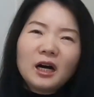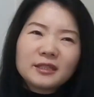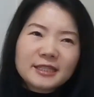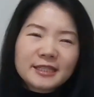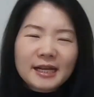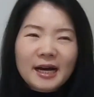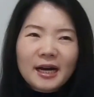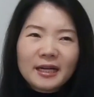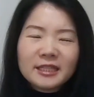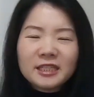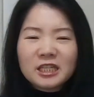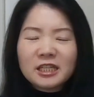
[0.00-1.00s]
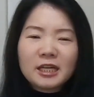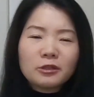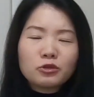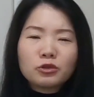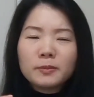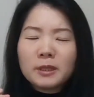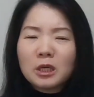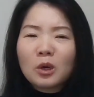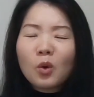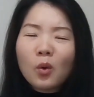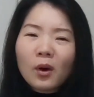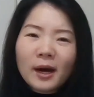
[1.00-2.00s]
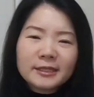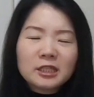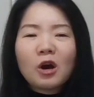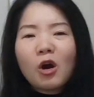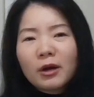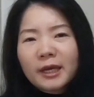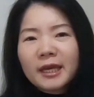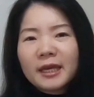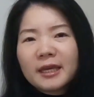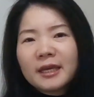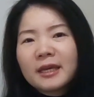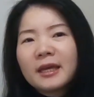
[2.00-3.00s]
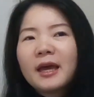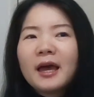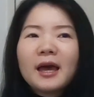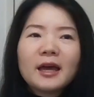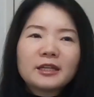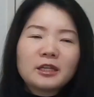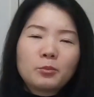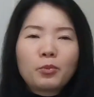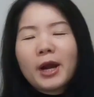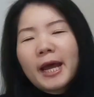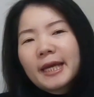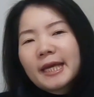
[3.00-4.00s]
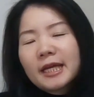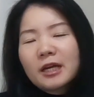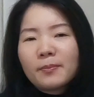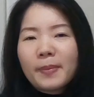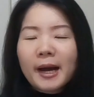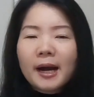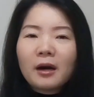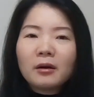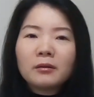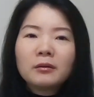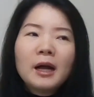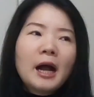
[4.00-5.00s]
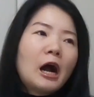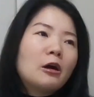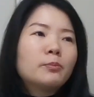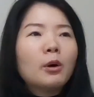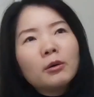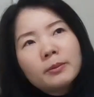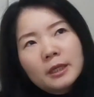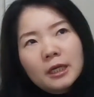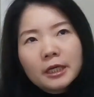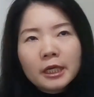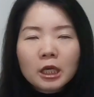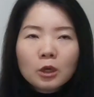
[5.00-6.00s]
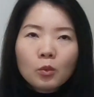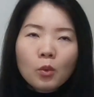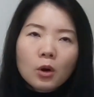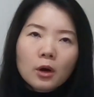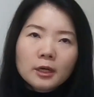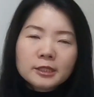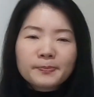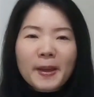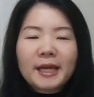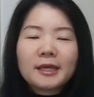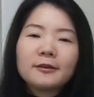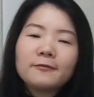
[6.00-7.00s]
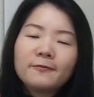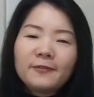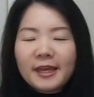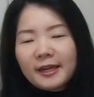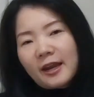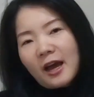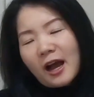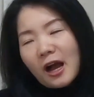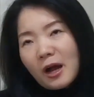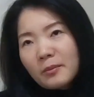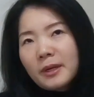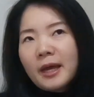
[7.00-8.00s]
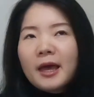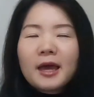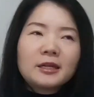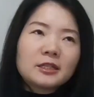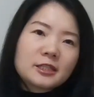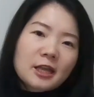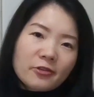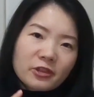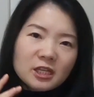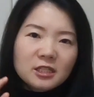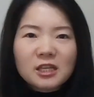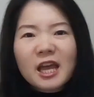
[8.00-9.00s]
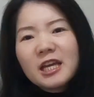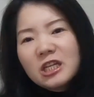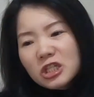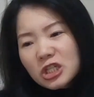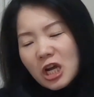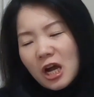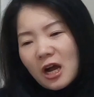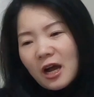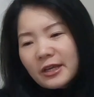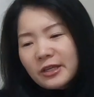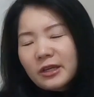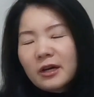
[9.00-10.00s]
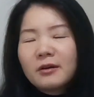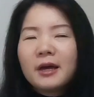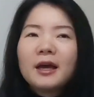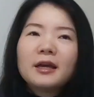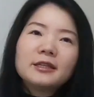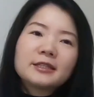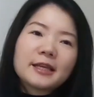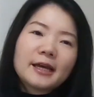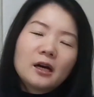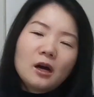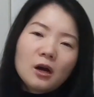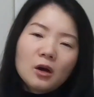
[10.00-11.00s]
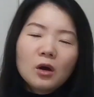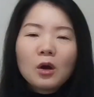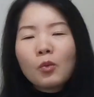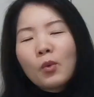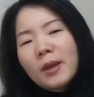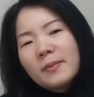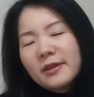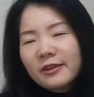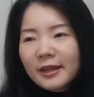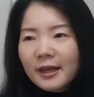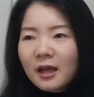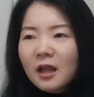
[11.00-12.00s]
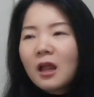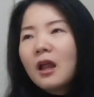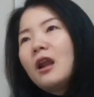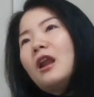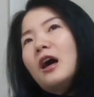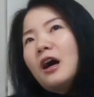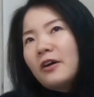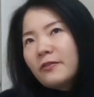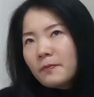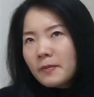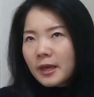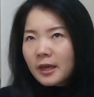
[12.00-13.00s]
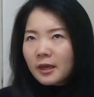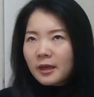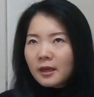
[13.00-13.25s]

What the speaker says: This guy, he turned out to be quite cocky and bragging about how popular he was back in Vietnam and Southeast Asia. You know, he said, oh, women there love me.